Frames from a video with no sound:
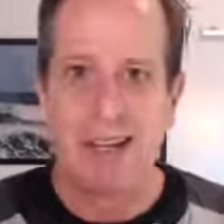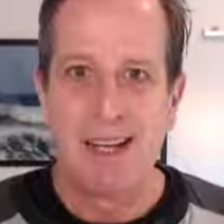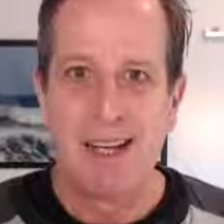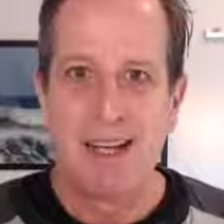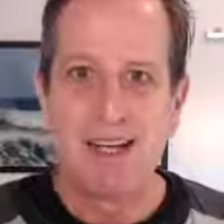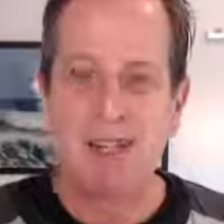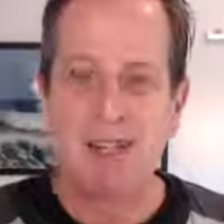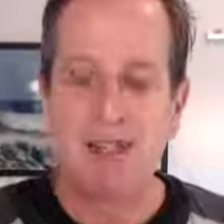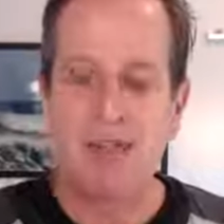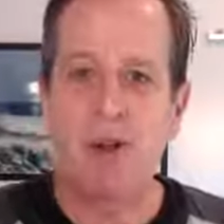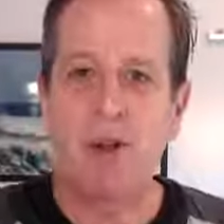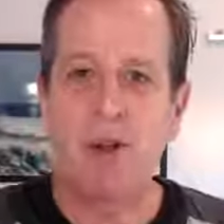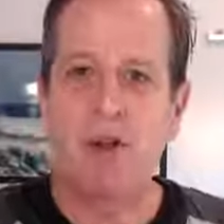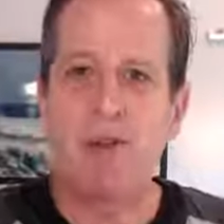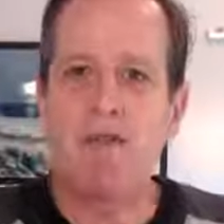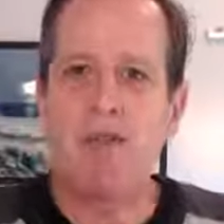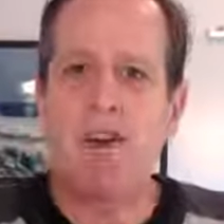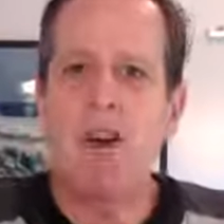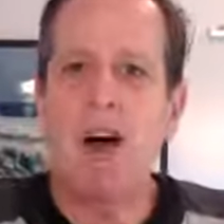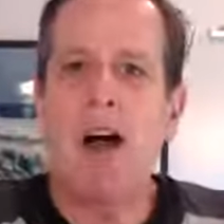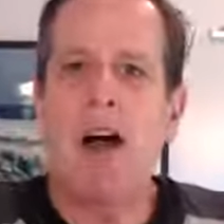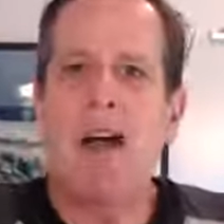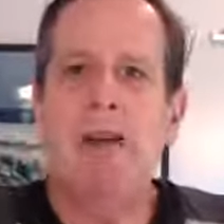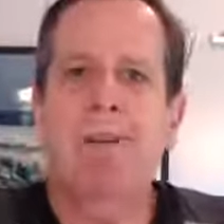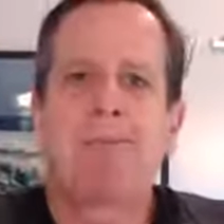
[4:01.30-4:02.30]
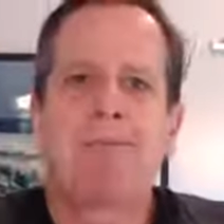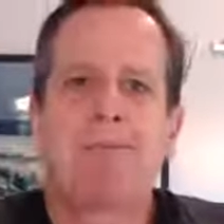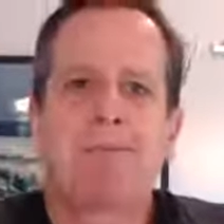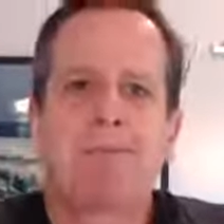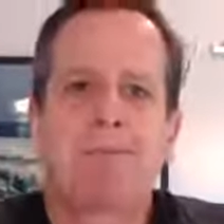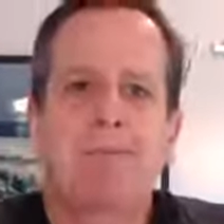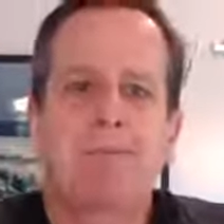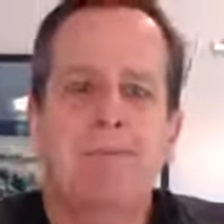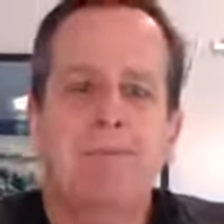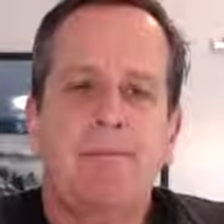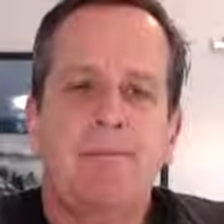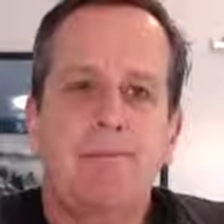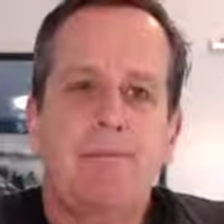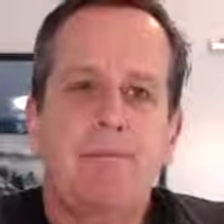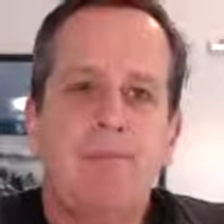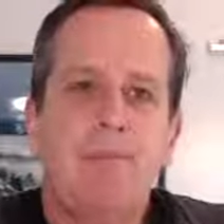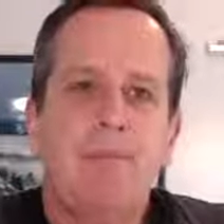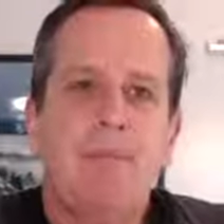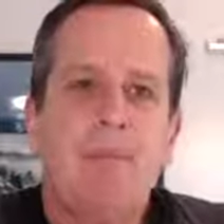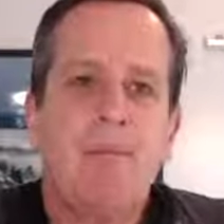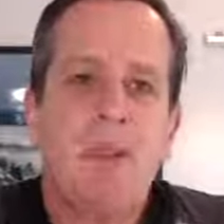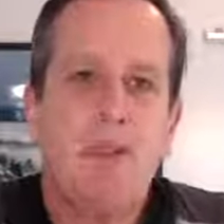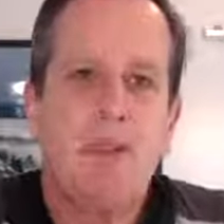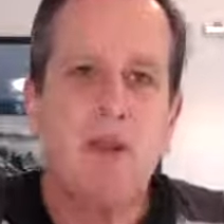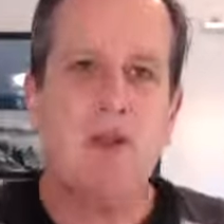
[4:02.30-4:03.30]
So you've got
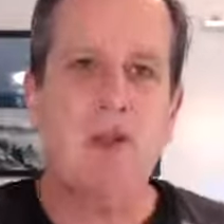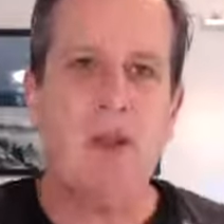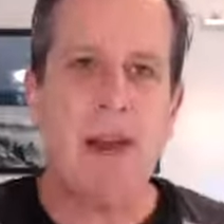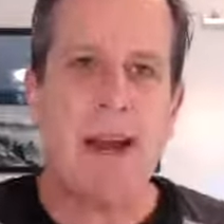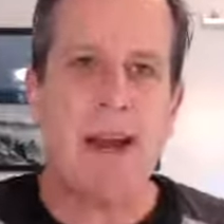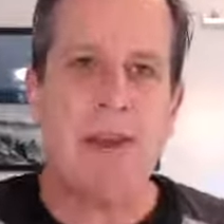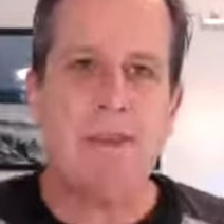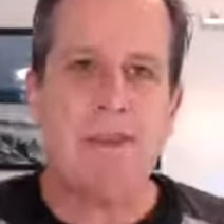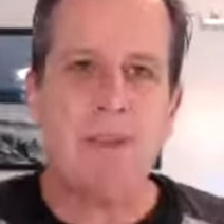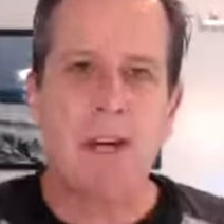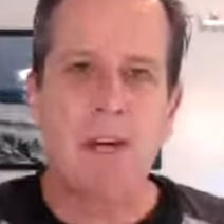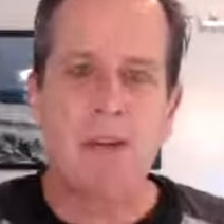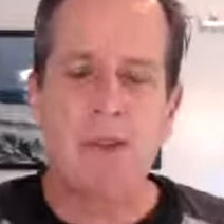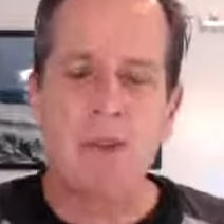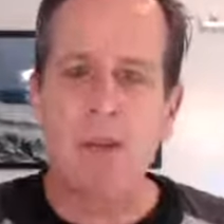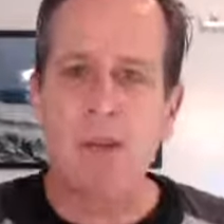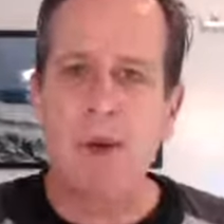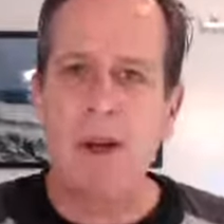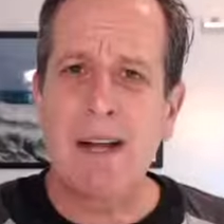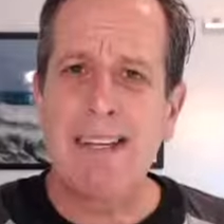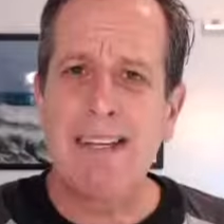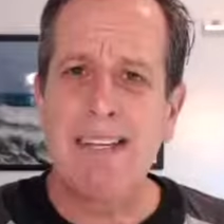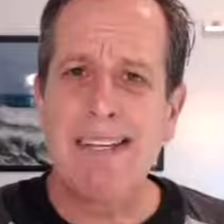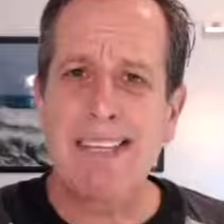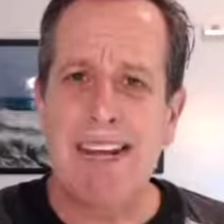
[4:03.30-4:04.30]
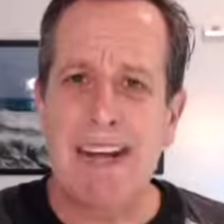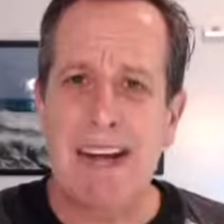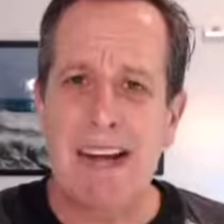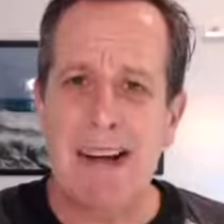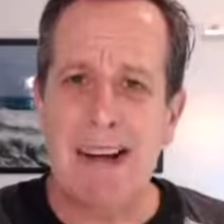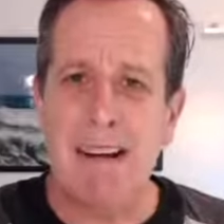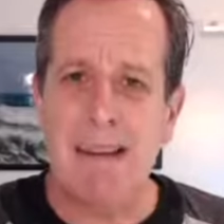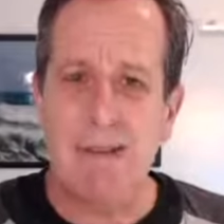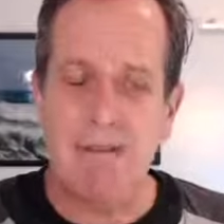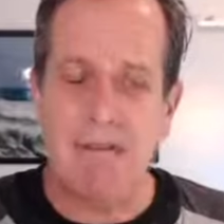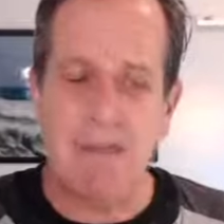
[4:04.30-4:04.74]
creatives on the one side